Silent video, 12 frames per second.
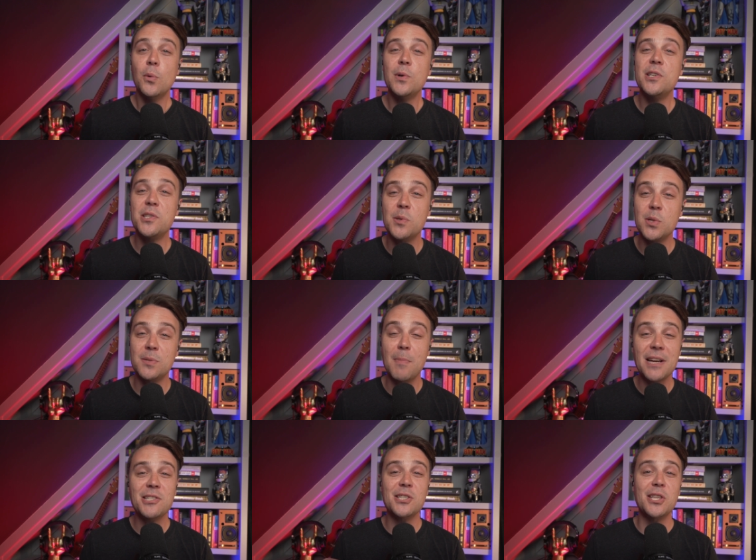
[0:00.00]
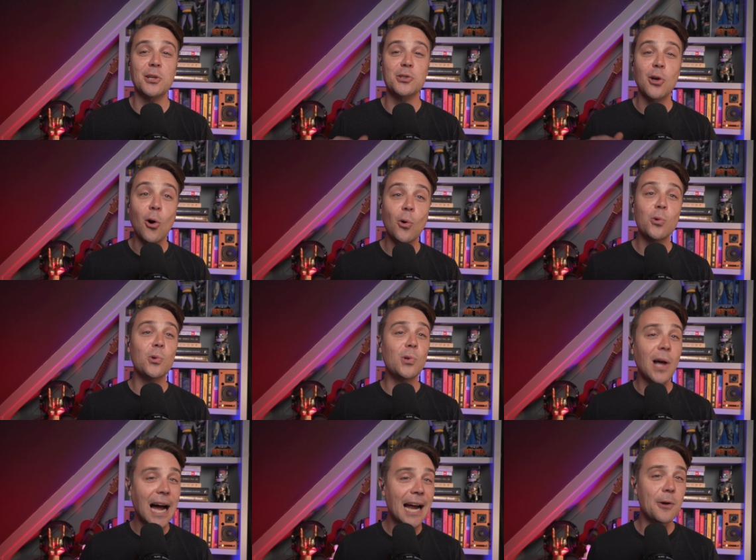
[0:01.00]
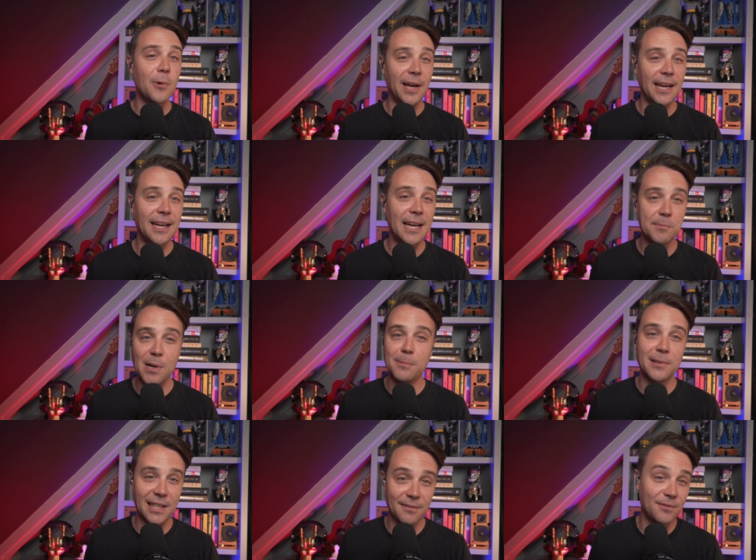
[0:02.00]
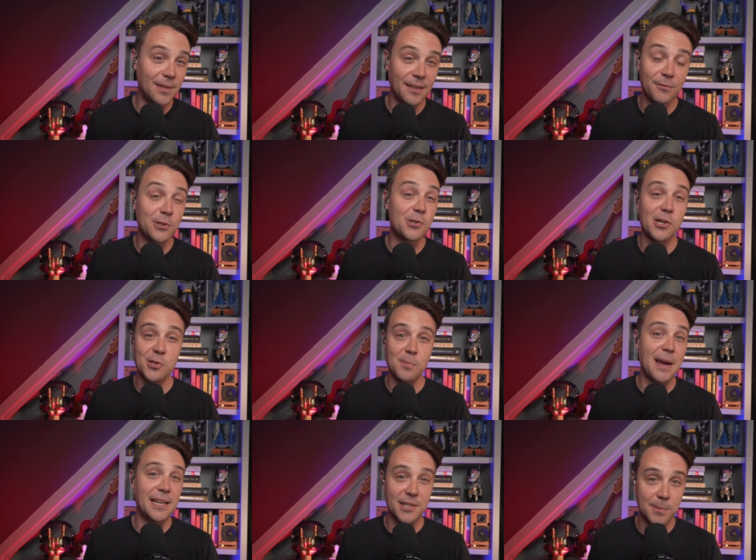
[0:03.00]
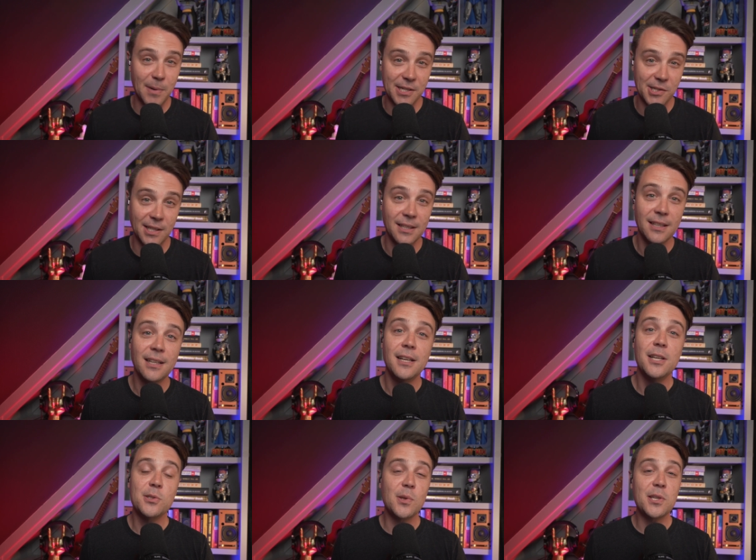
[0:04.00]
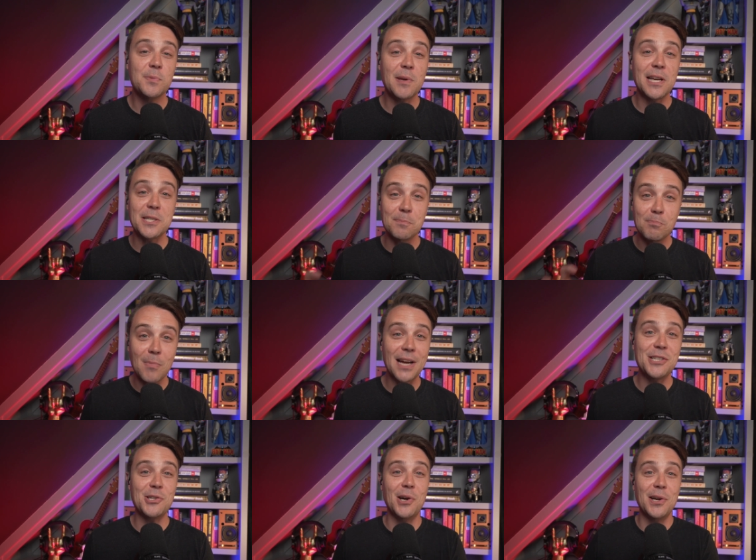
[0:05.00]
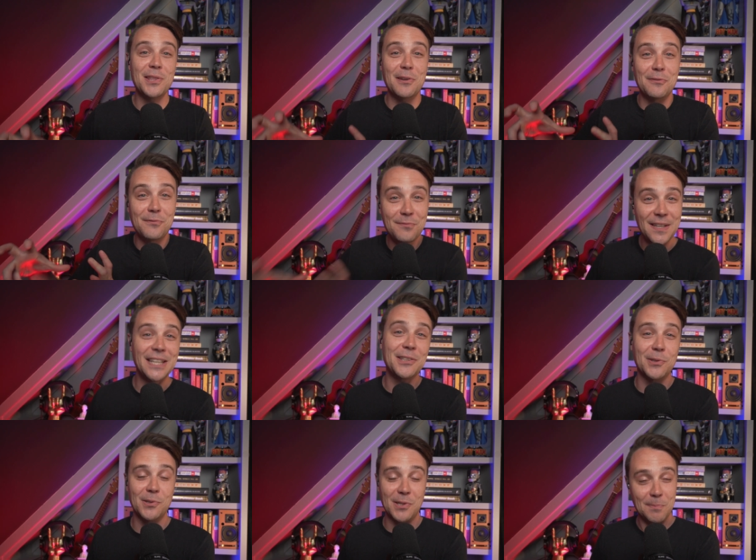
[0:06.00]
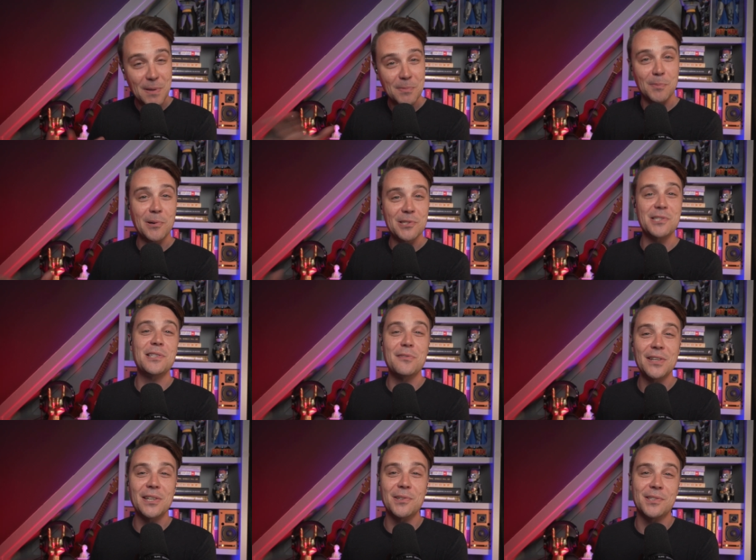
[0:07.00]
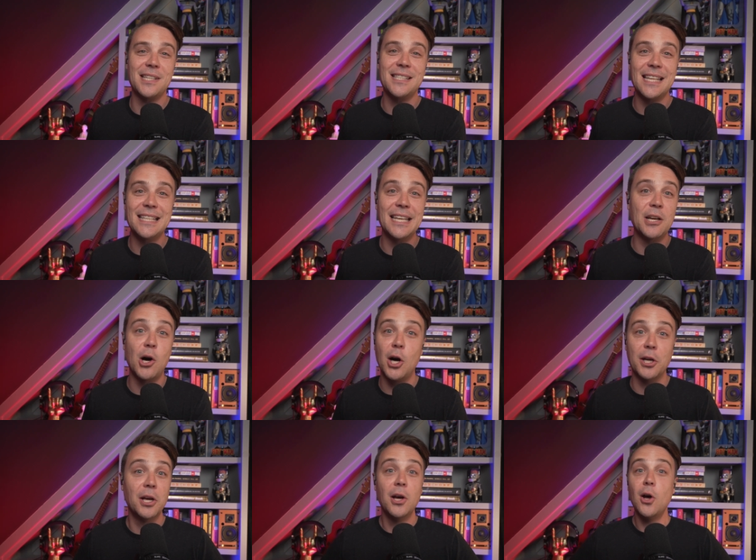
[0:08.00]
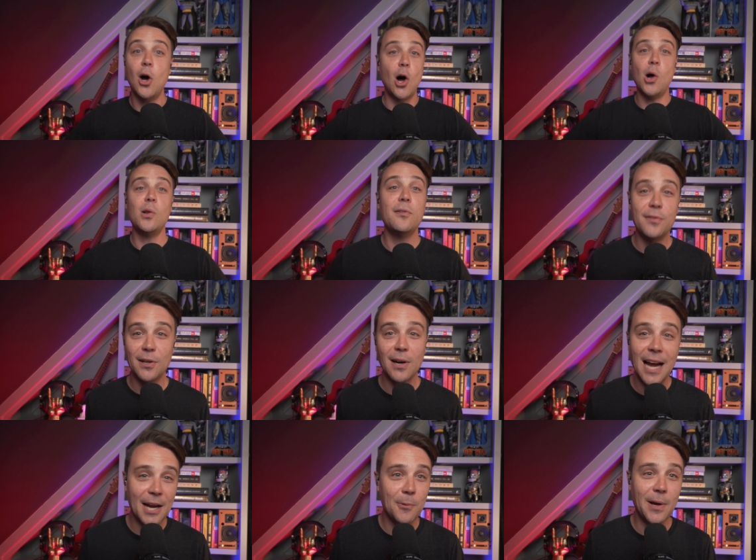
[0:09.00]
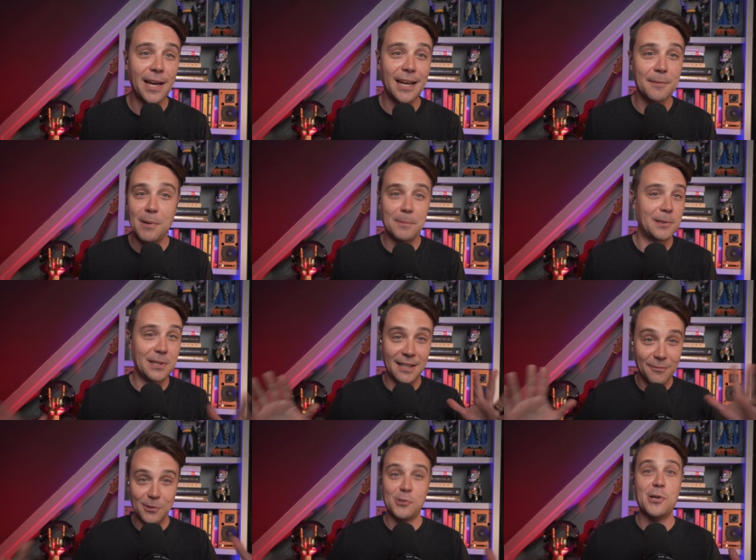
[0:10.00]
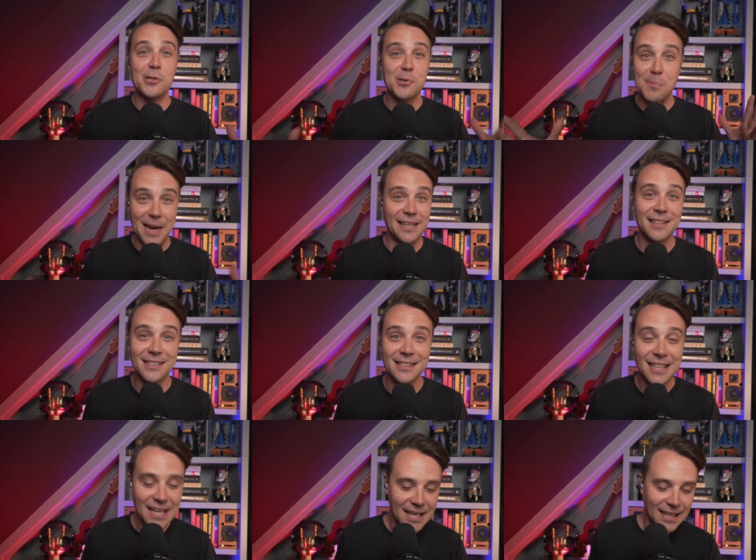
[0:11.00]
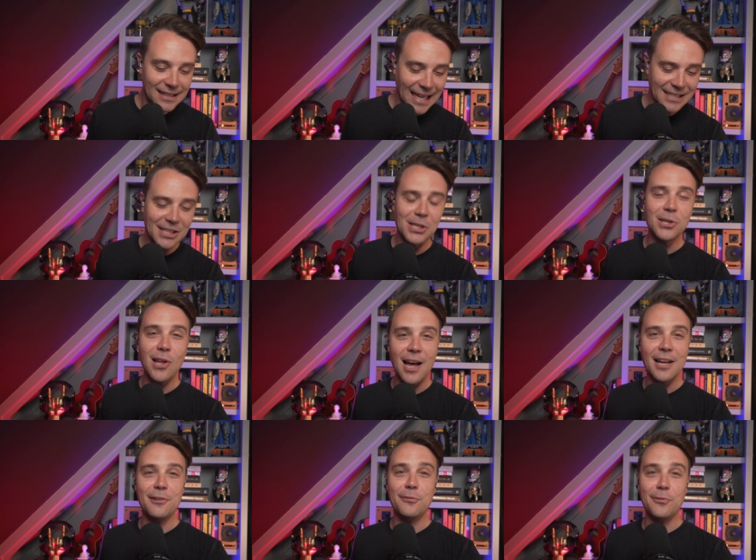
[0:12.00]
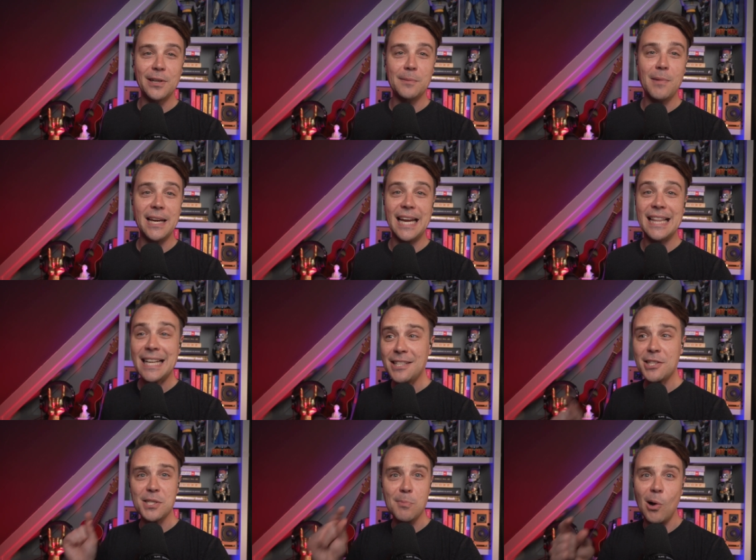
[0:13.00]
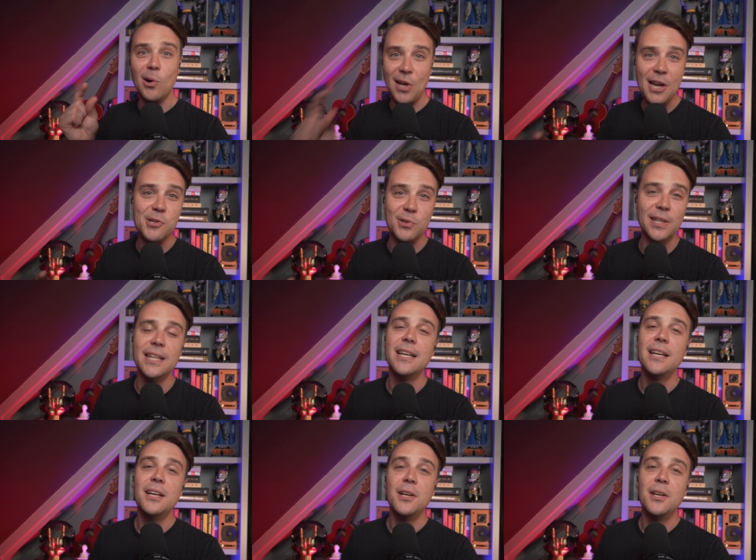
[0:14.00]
which is as much as their total highway and public in infrastructure maintenance budget. So they spent as much on the vehicles, on people purchasing the vehicles, as they did on all of their highway and public infrastructure maintenance. That's a lot of freaking money. And that's a small country.